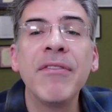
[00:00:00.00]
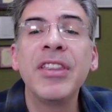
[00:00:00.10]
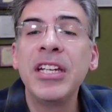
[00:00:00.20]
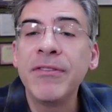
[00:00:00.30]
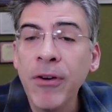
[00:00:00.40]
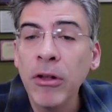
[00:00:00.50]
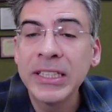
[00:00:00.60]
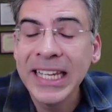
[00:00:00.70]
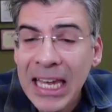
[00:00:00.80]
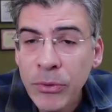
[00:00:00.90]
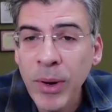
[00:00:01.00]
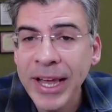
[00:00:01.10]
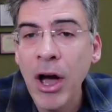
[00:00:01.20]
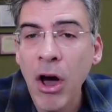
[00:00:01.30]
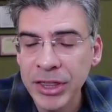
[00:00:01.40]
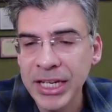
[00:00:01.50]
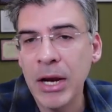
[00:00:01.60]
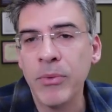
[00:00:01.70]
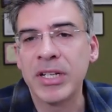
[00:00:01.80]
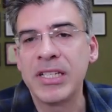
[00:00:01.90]
of the default gateway on the
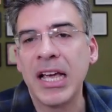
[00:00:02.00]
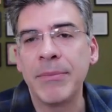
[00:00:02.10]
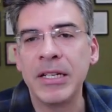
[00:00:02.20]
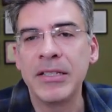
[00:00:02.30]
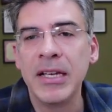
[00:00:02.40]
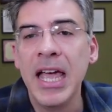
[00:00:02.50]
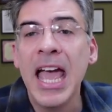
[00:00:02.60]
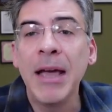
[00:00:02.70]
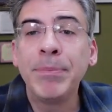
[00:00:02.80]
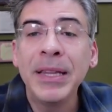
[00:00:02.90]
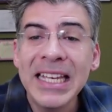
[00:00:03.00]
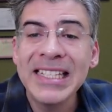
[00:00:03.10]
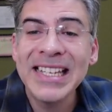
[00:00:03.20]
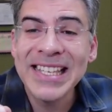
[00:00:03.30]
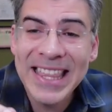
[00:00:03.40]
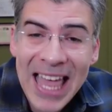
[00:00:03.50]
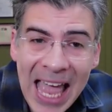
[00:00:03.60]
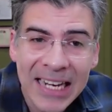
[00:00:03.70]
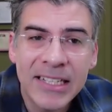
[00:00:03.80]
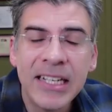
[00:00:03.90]
network segment and places
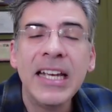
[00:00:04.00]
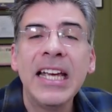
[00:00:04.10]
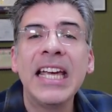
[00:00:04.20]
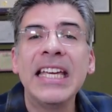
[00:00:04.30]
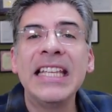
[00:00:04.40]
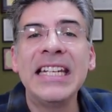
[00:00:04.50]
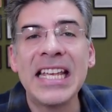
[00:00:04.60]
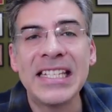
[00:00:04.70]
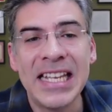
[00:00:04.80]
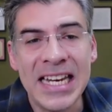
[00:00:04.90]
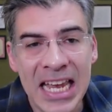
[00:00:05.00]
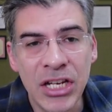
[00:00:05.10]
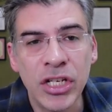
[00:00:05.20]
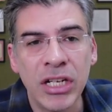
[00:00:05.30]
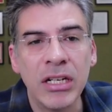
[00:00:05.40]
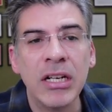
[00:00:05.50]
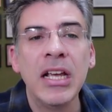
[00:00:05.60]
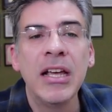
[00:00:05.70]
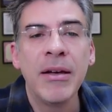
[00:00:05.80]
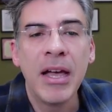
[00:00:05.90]
that in the destination
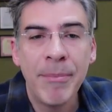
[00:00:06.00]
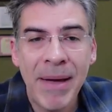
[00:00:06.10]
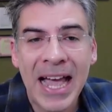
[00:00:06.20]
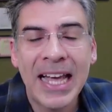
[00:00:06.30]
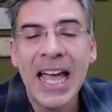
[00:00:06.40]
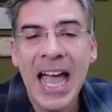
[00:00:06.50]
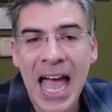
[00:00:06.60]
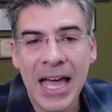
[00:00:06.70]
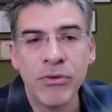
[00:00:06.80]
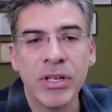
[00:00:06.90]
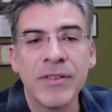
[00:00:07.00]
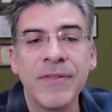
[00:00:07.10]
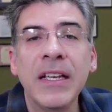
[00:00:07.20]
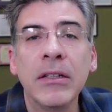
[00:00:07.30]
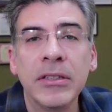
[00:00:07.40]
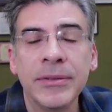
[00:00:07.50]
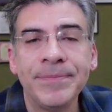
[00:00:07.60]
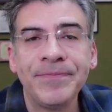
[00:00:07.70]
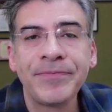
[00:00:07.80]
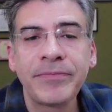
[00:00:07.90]
MAC address field.
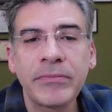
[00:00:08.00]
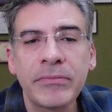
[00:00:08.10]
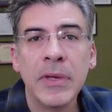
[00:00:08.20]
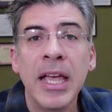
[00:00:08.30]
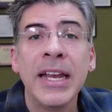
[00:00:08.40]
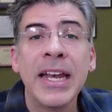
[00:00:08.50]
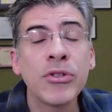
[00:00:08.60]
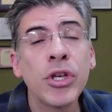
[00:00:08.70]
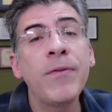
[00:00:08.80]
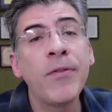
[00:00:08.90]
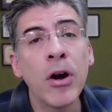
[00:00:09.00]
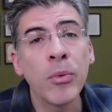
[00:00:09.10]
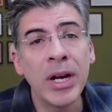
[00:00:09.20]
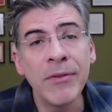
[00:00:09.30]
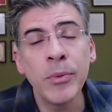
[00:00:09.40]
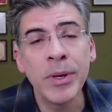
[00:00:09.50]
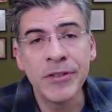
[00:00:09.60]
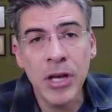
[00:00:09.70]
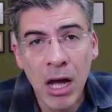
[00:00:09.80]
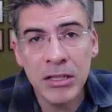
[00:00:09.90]
Now, so far, whatever
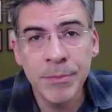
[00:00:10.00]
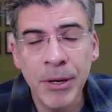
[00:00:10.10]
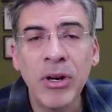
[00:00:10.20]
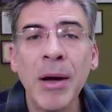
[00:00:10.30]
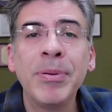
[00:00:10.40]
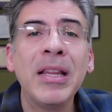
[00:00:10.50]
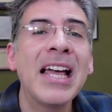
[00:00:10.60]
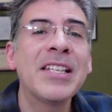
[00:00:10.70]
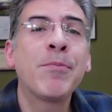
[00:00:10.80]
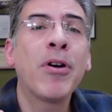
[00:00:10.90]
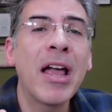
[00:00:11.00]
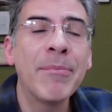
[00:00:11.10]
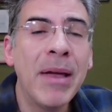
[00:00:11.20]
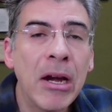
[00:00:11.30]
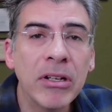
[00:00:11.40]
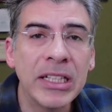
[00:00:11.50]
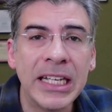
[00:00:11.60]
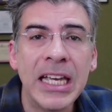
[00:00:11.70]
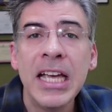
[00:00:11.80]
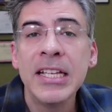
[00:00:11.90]
we've talked about applies
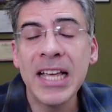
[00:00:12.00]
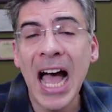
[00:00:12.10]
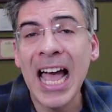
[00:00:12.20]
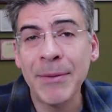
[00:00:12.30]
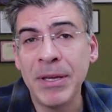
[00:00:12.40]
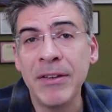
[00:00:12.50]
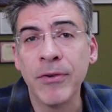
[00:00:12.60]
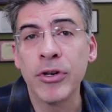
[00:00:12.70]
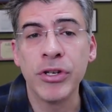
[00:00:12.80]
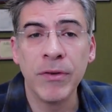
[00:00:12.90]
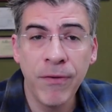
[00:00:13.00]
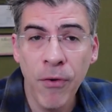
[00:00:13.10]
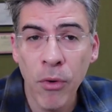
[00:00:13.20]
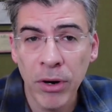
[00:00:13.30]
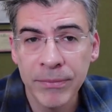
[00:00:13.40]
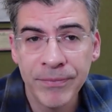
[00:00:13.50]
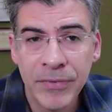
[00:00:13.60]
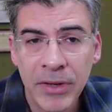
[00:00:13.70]
primarily to IP version 4.